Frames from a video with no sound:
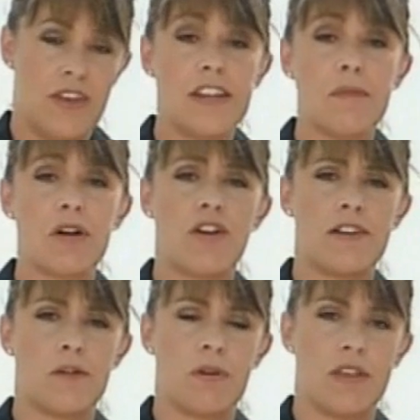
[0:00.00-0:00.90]
The
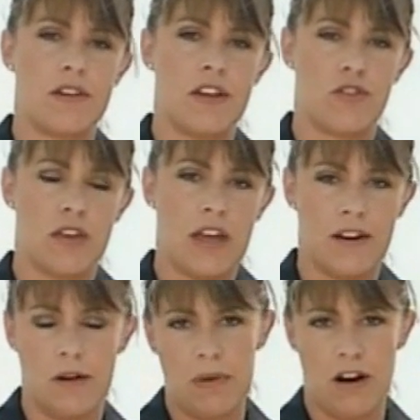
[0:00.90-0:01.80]
Democratic presidential
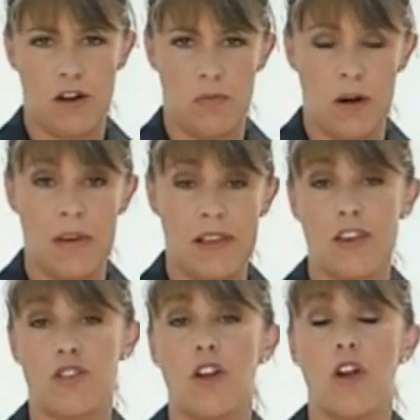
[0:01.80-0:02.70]
candidate Barack Obama is
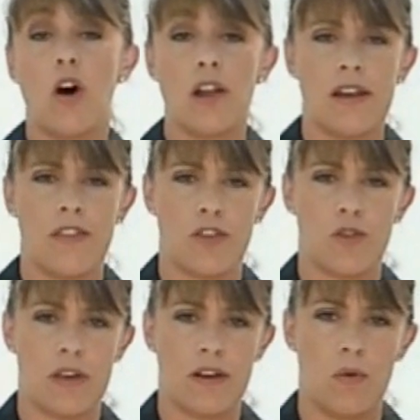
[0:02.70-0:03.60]
actually on holiday
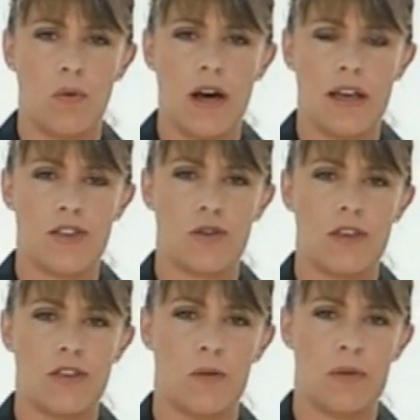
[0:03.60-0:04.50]
this week in Hawaii, so
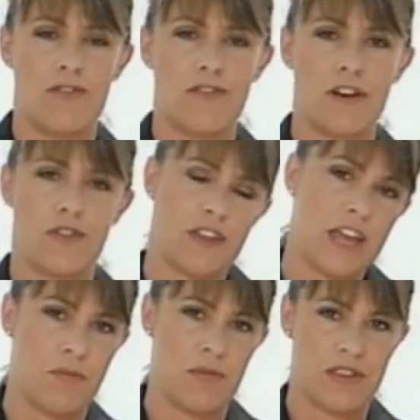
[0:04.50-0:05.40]
he's not been in front of the
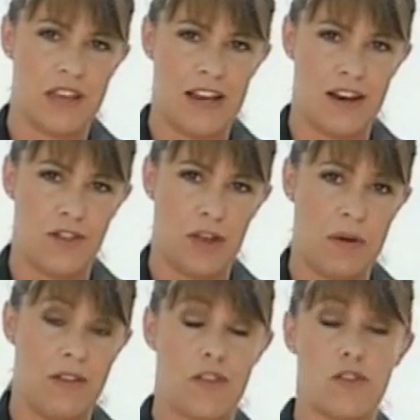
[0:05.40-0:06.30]
camera saying anything
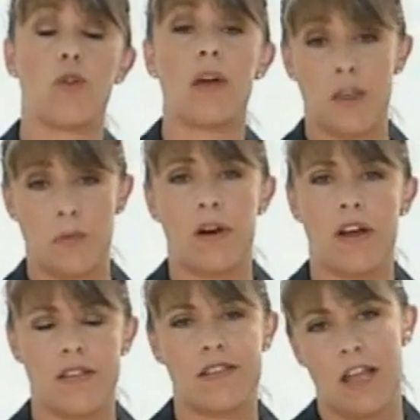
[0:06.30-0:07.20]
about this, although he has put
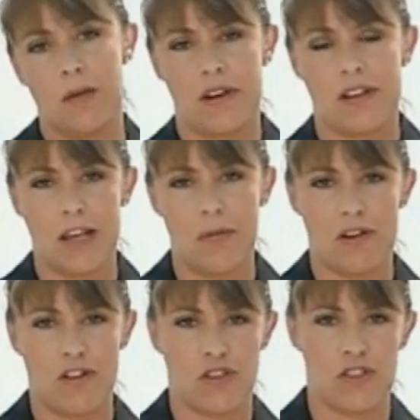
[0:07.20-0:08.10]
out a statement
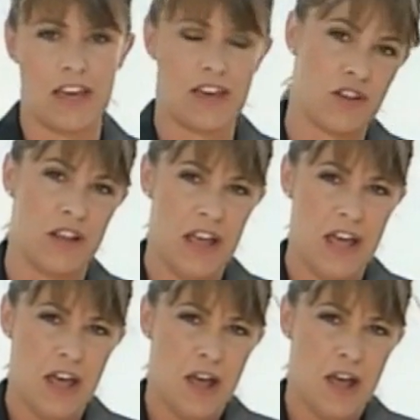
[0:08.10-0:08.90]
condemning Russia's action.